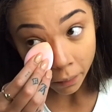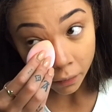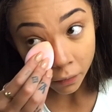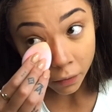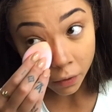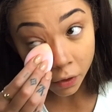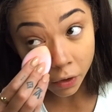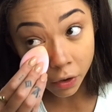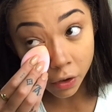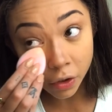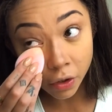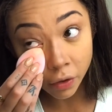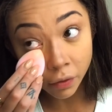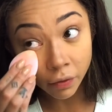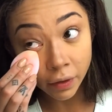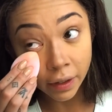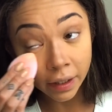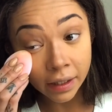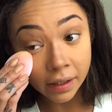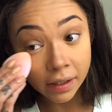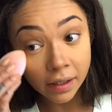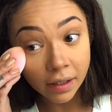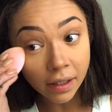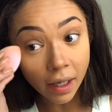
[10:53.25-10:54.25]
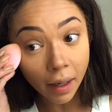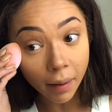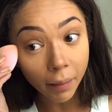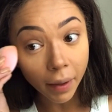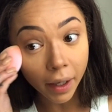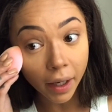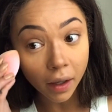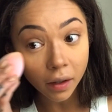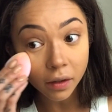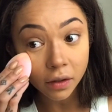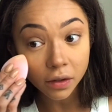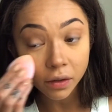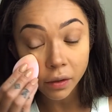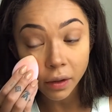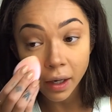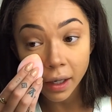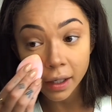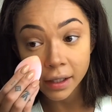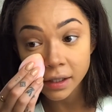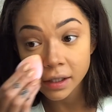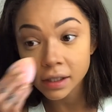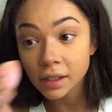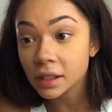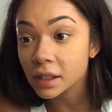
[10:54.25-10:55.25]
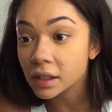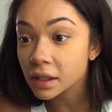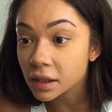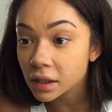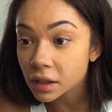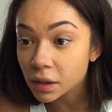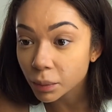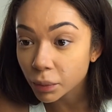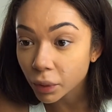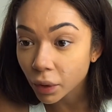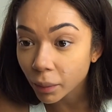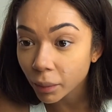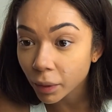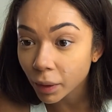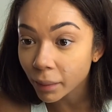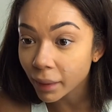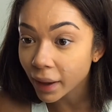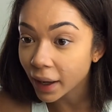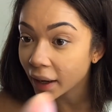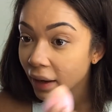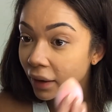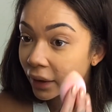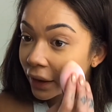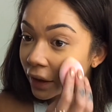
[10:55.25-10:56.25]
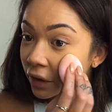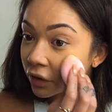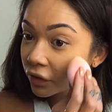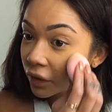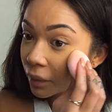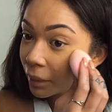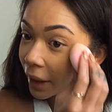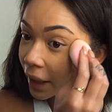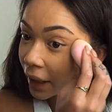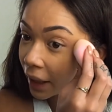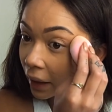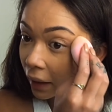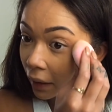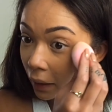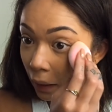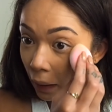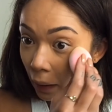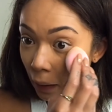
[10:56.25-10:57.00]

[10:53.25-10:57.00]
Just to really set my under eyes, as this is a problem area for me.